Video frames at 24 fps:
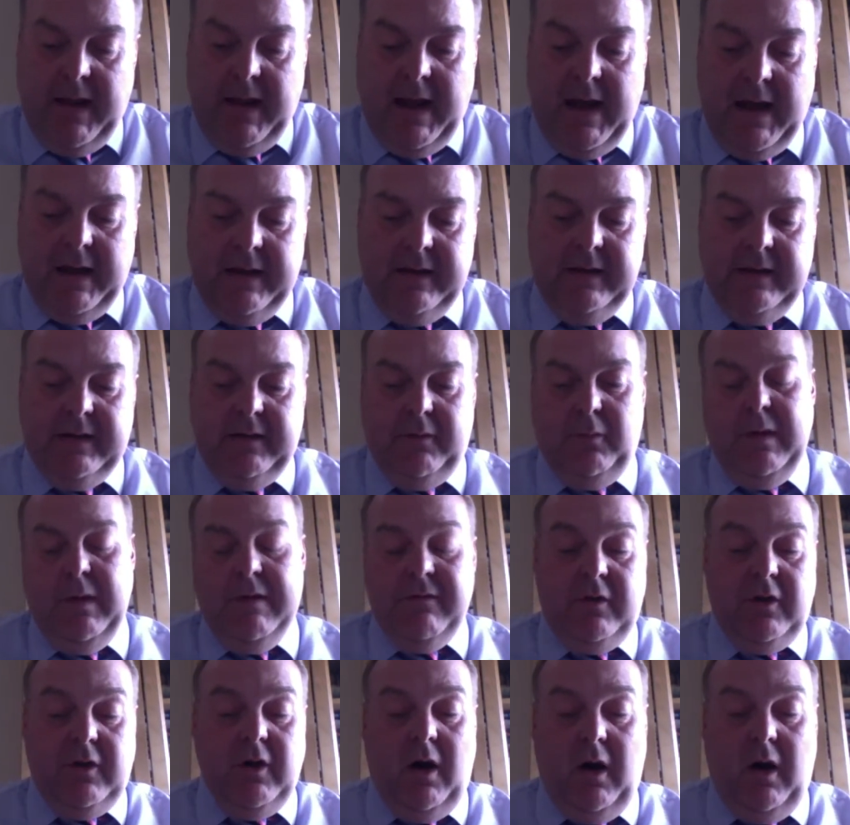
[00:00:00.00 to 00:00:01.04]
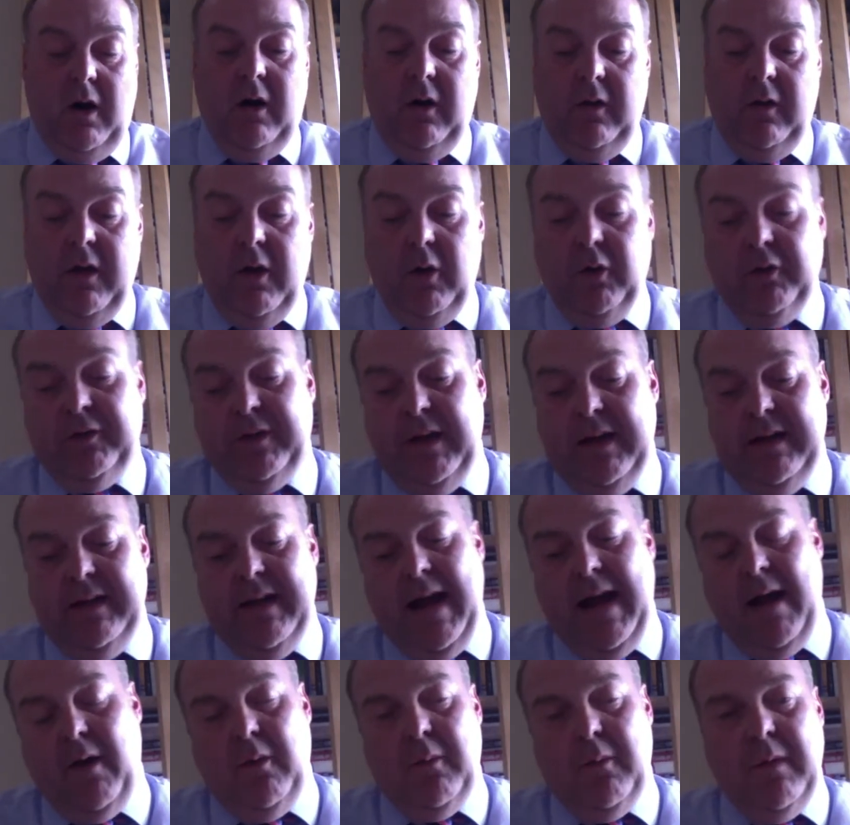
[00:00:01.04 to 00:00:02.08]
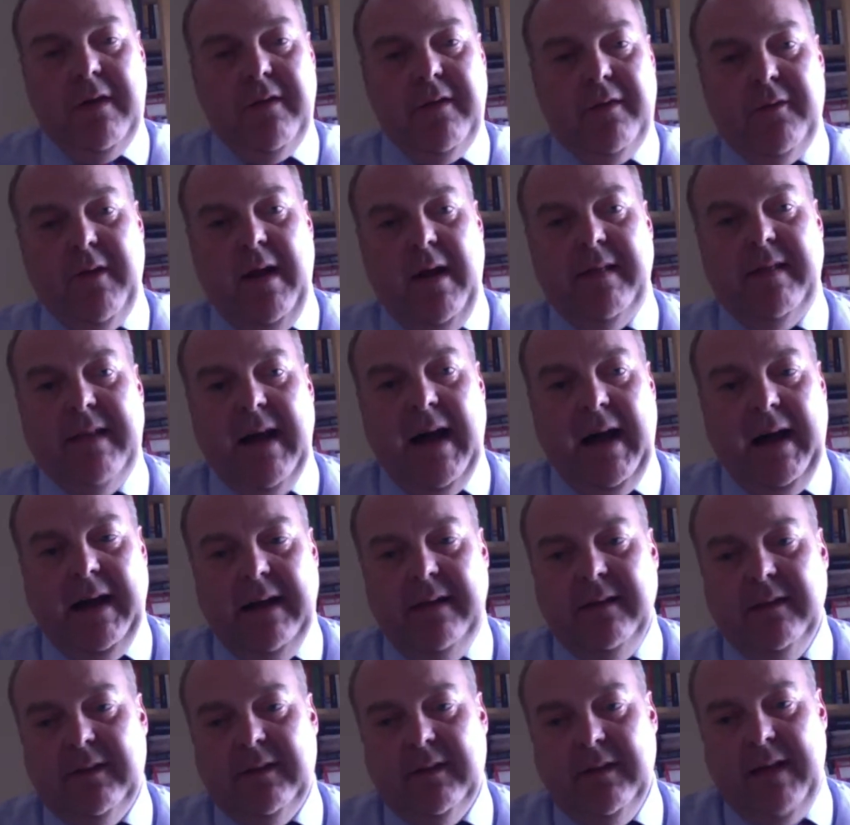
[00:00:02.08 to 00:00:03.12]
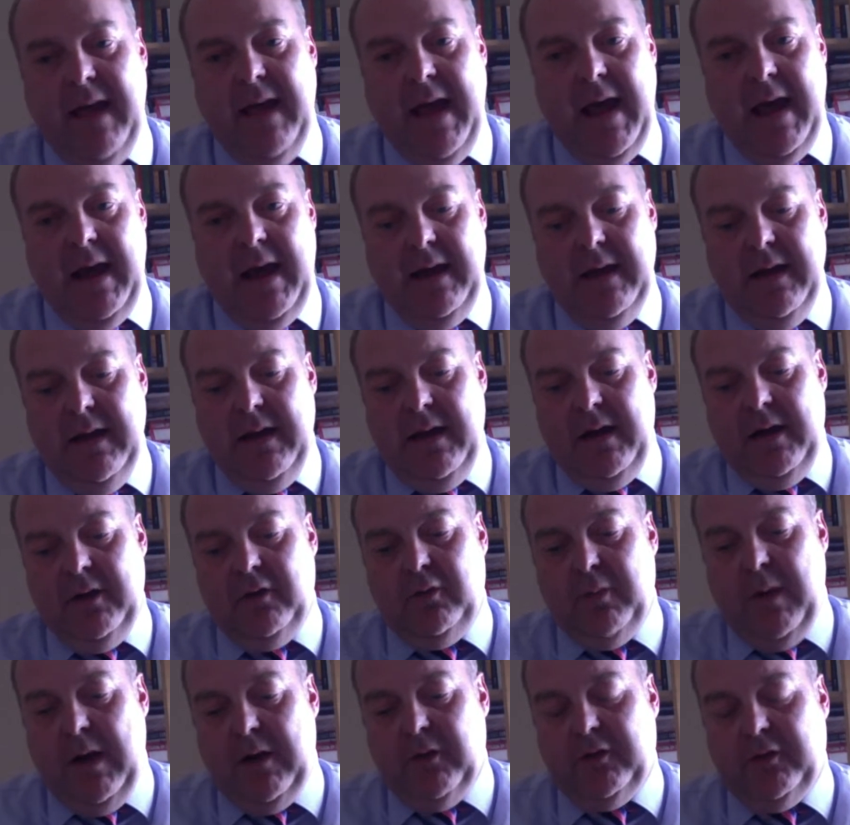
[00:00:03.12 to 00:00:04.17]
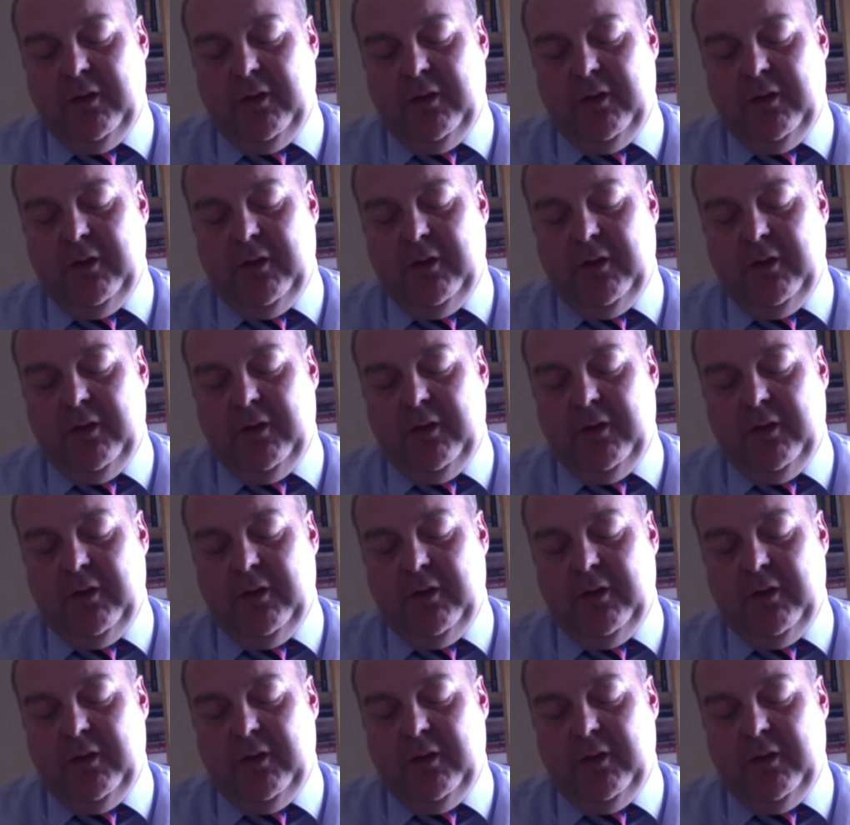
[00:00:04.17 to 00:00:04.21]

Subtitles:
And we've got all those in now, and we thread that into there as well.